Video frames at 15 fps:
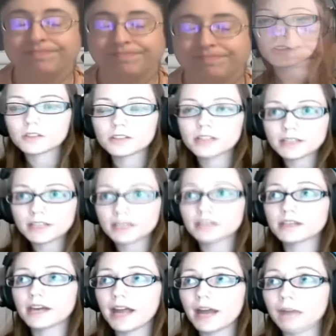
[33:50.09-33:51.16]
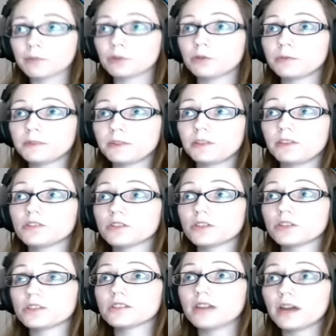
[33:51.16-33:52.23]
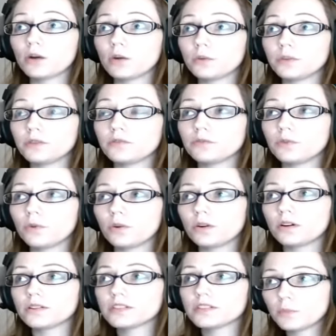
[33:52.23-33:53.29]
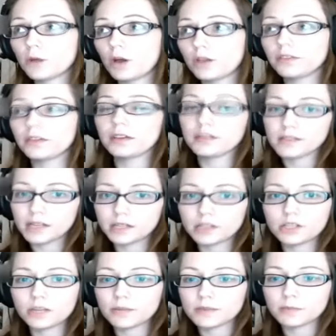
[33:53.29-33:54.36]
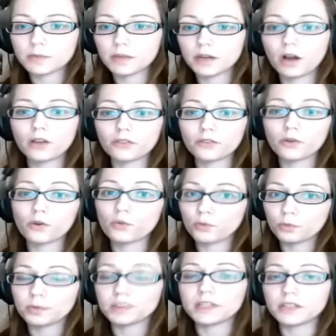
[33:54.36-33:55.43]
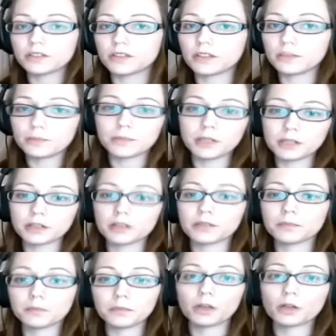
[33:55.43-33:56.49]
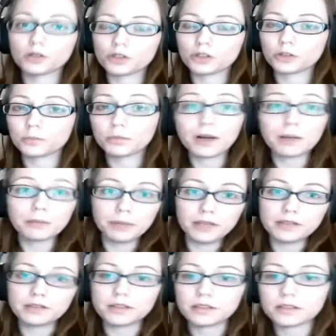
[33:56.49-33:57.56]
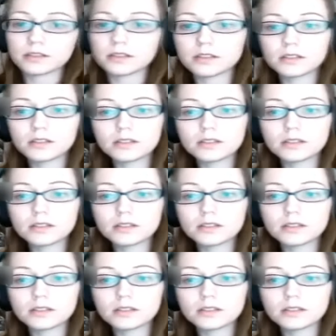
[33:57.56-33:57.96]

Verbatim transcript: So it sounds like it's got applicable uses not only for small things like gems, but also for potentially bigger, larger prop pieces.